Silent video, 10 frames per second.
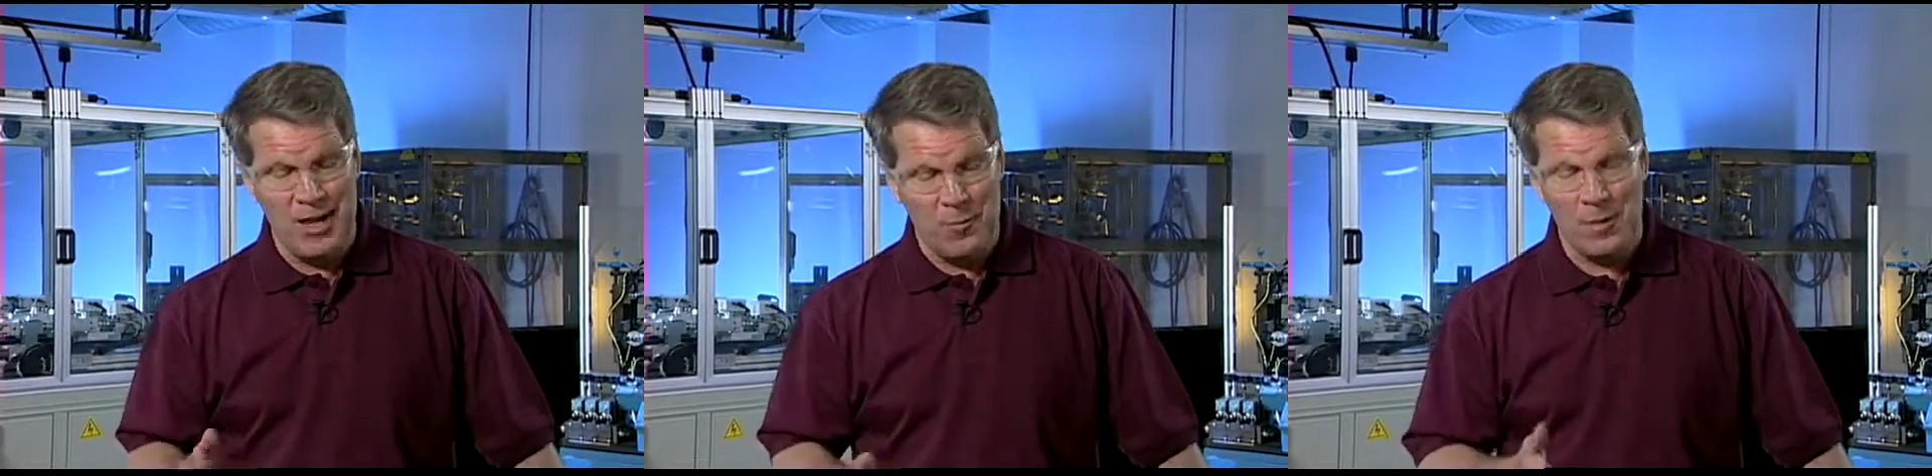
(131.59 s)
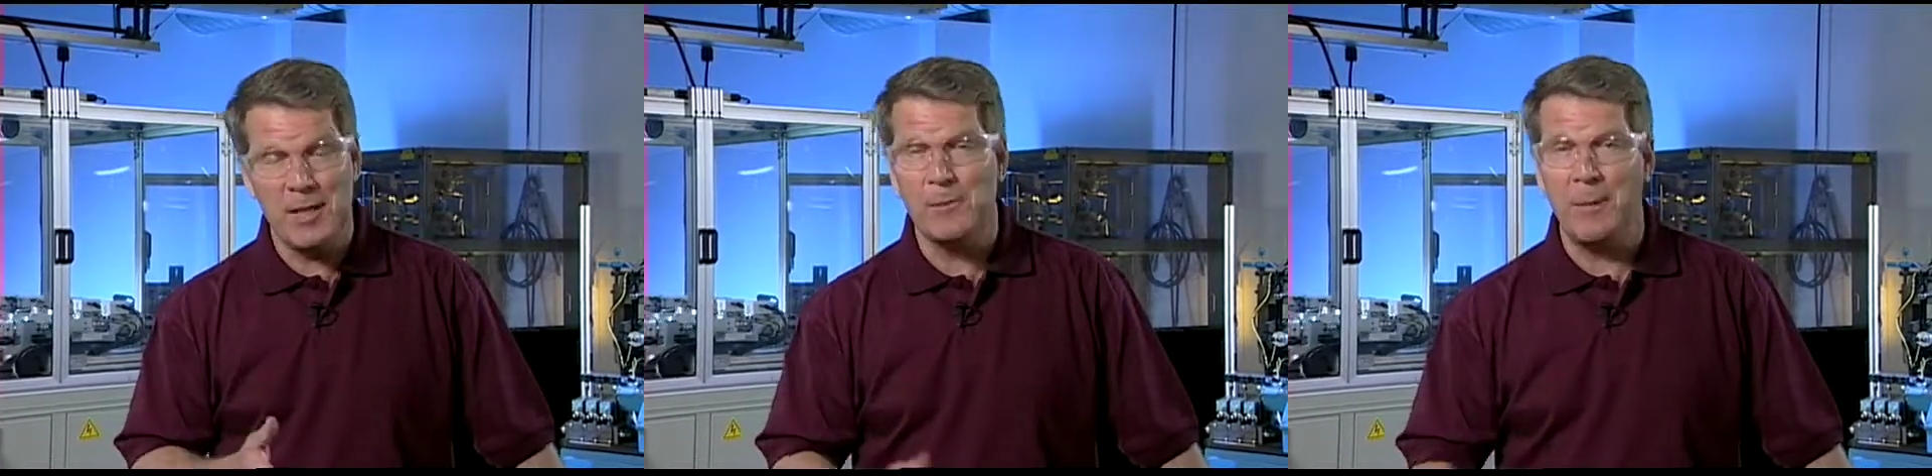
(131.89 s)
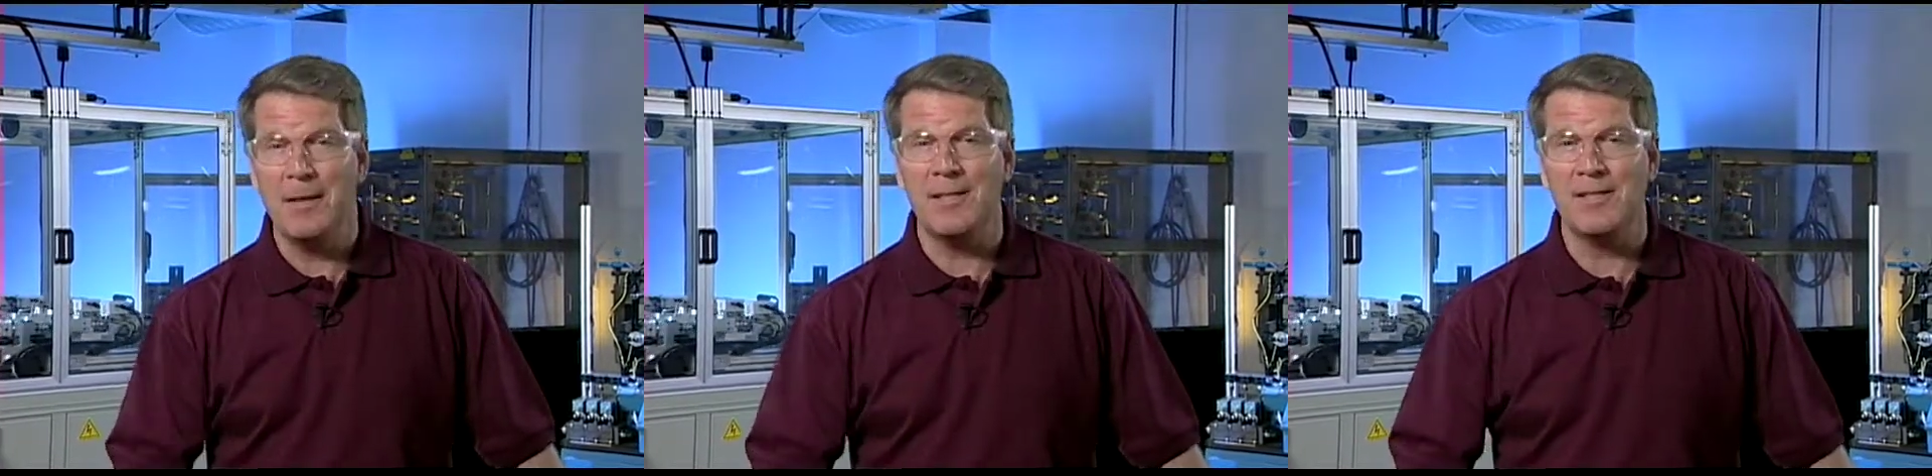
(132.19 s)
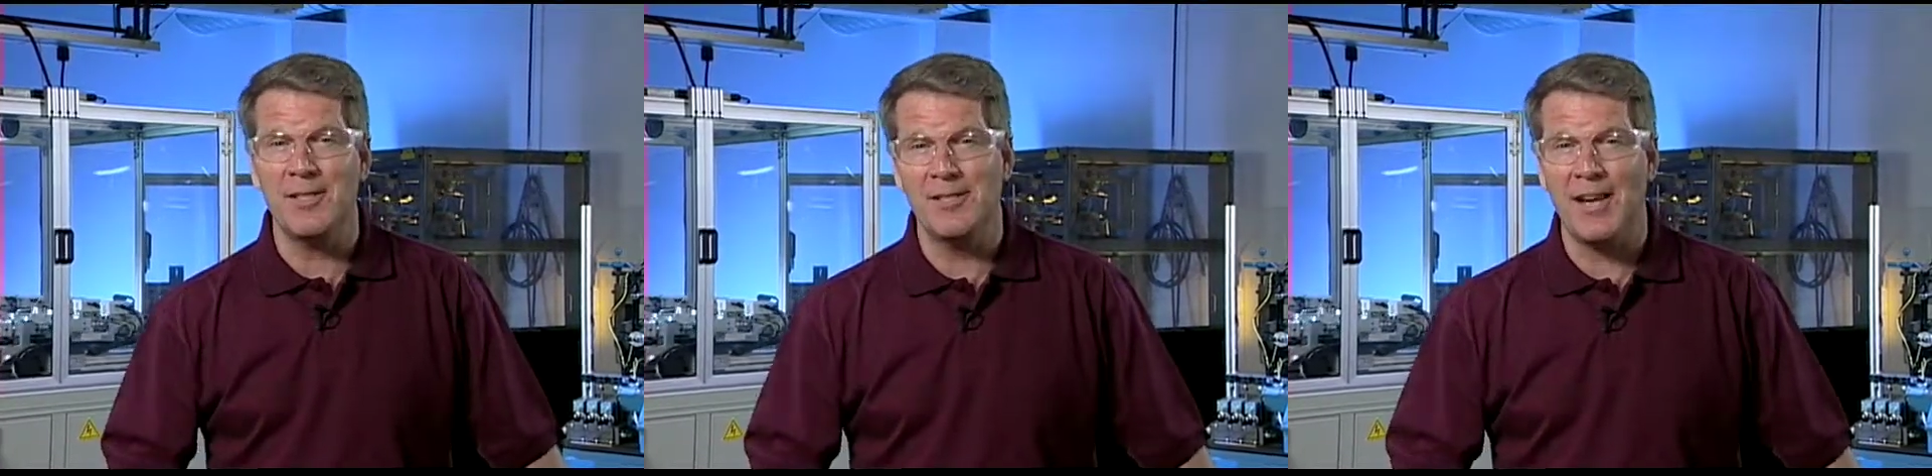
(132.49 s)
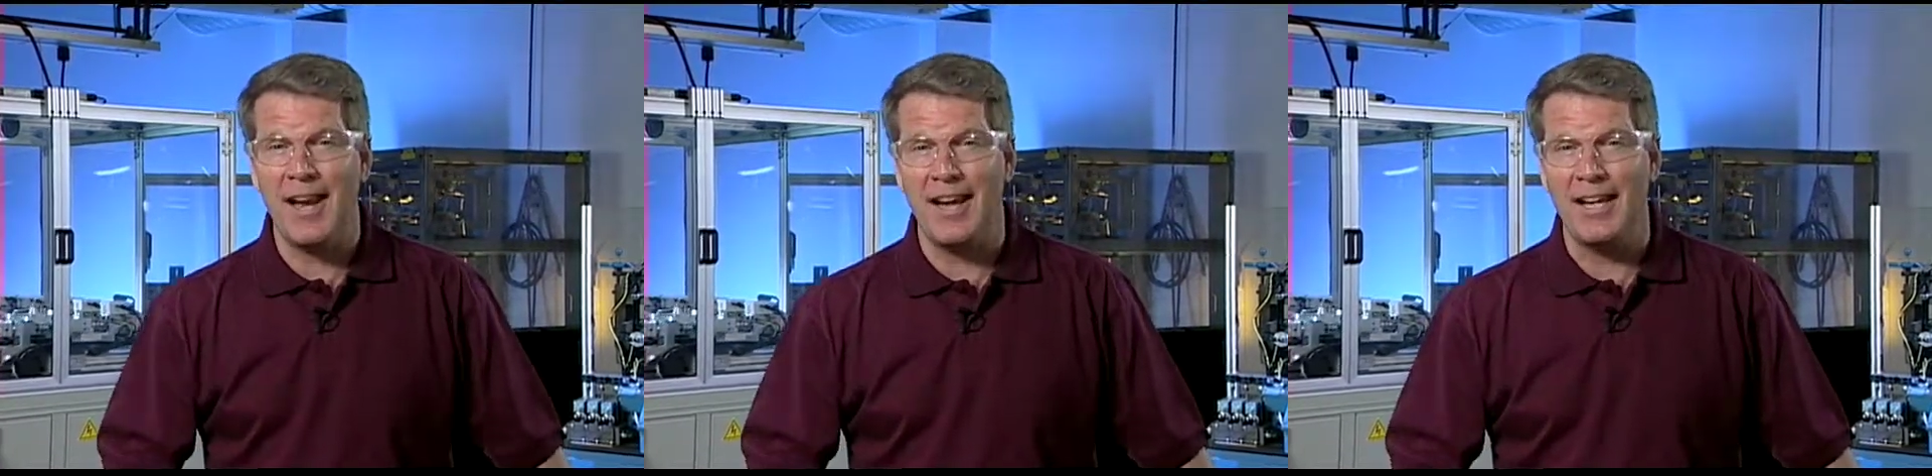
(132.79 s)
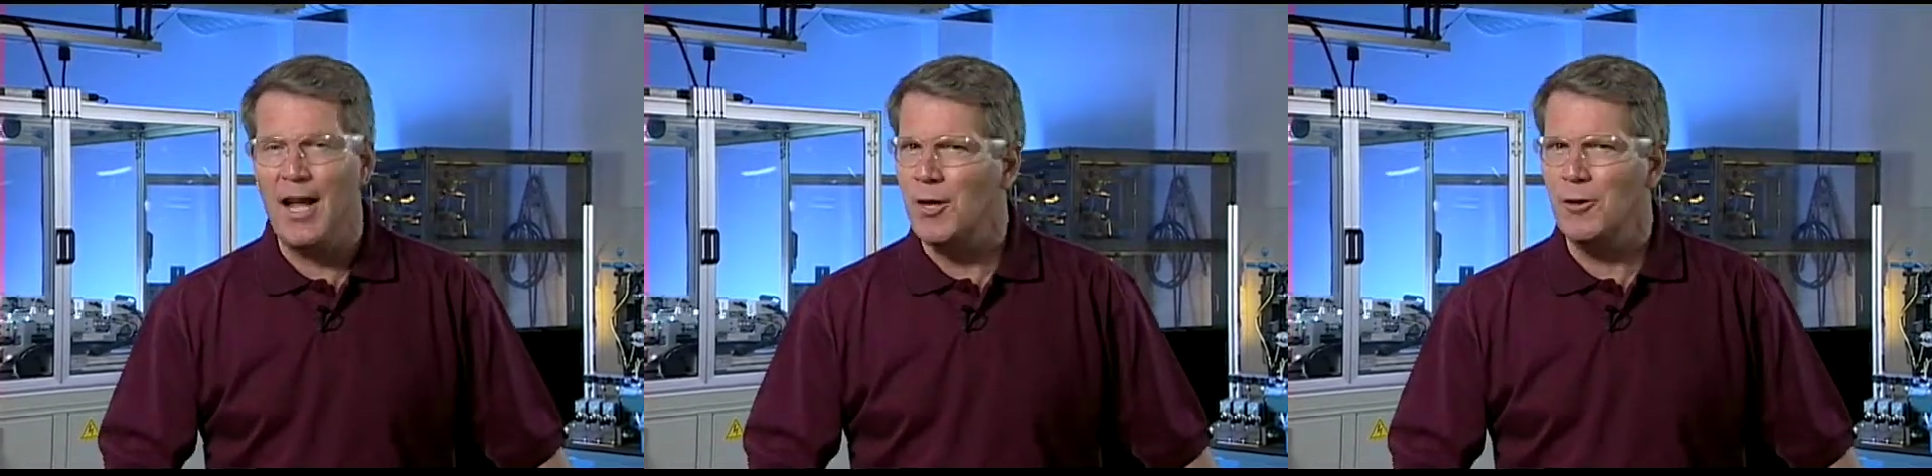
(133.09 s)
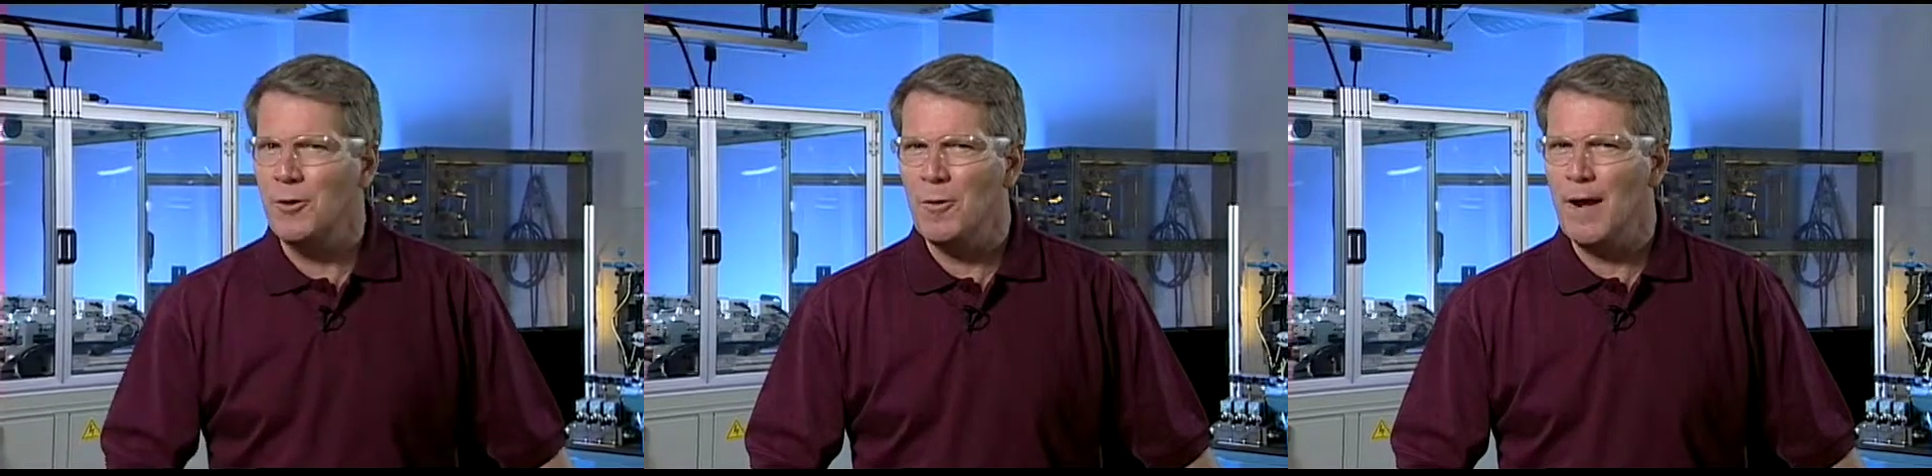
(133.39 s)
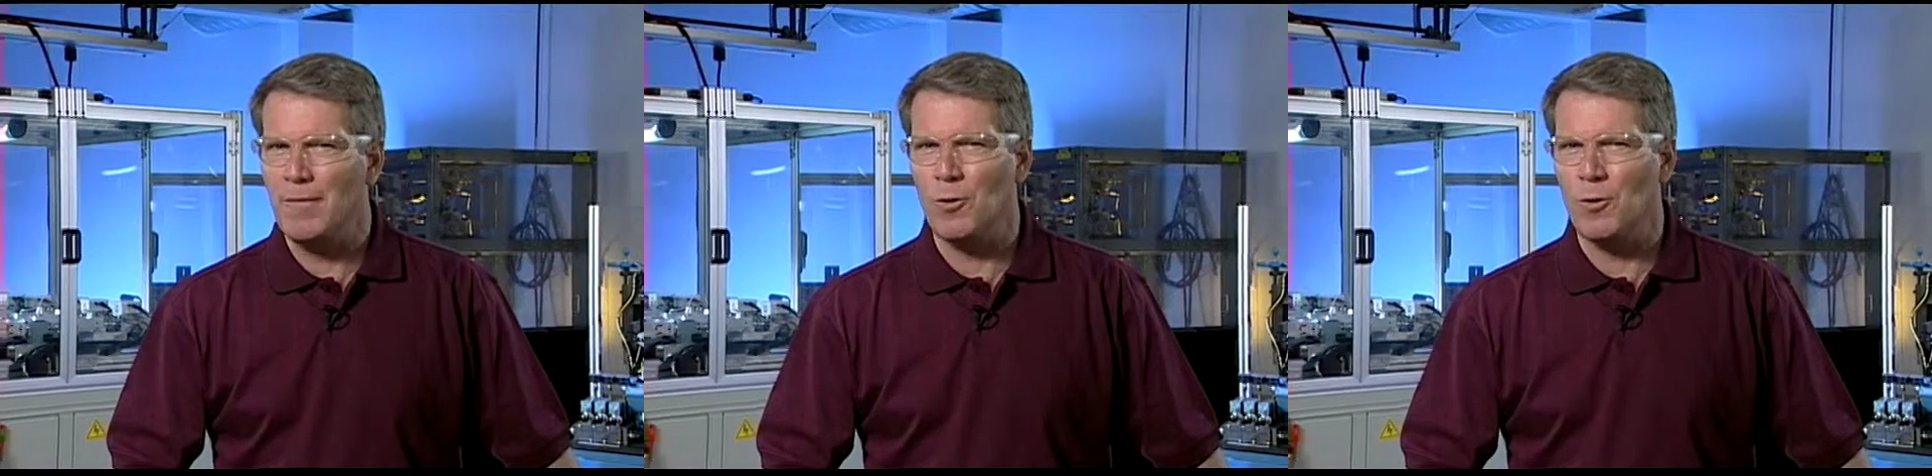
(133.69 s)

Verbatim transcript: With its pinless design, you don't have